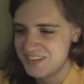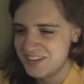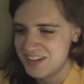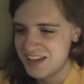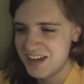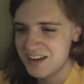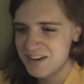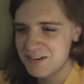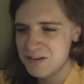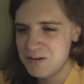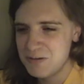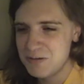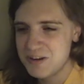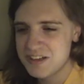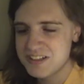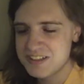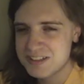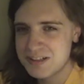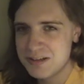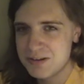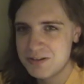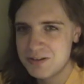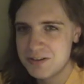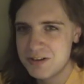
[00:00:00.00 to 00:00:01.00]
I don't know
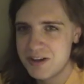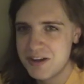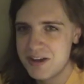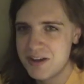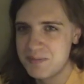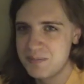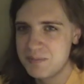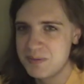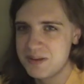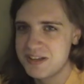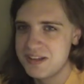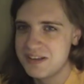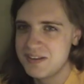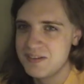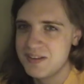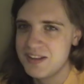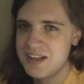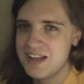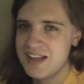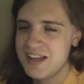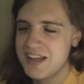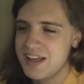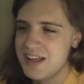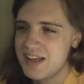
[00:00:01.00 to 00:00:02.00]
what's going on, but
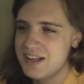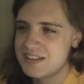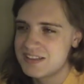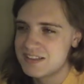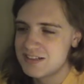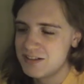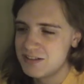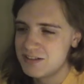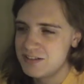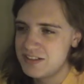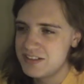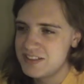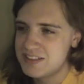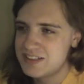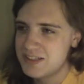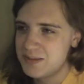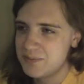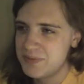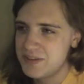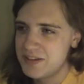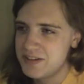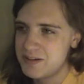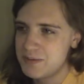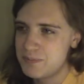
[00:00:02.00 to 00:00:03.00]
it's certainly
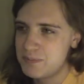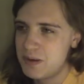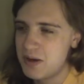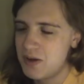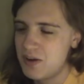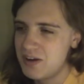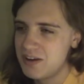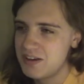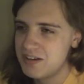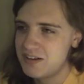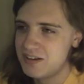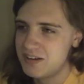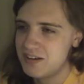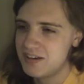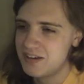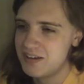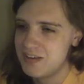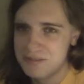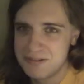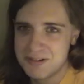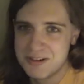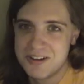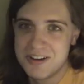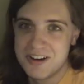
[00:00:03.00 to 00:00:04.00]
something to ponder
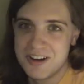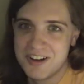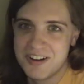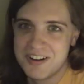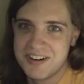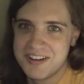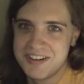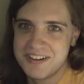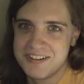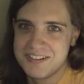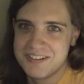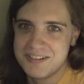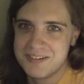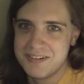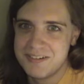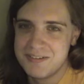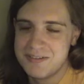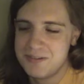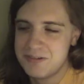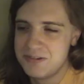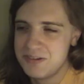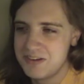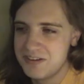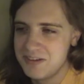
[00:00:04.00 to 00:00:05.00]
regarding
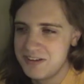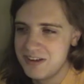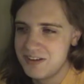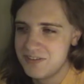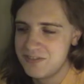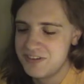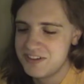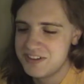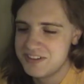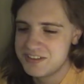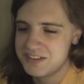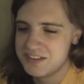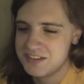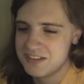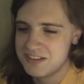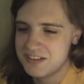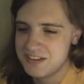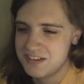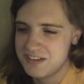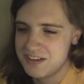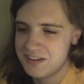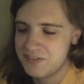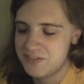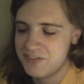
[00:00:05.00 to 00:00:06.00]
if it's
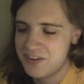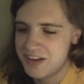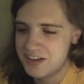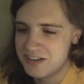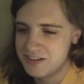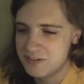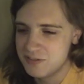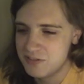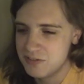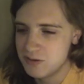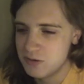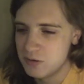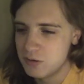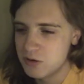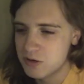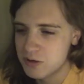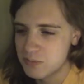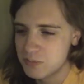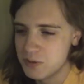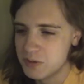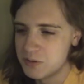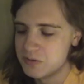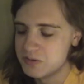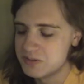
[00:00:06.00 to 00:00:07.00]
a effect of the
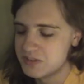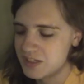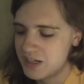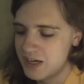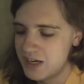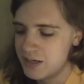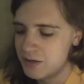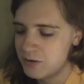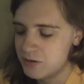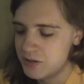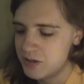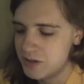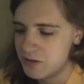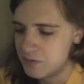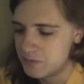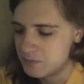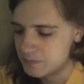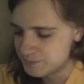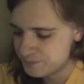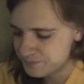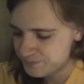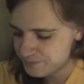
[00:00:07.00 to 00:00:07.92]
hormones. I don't know.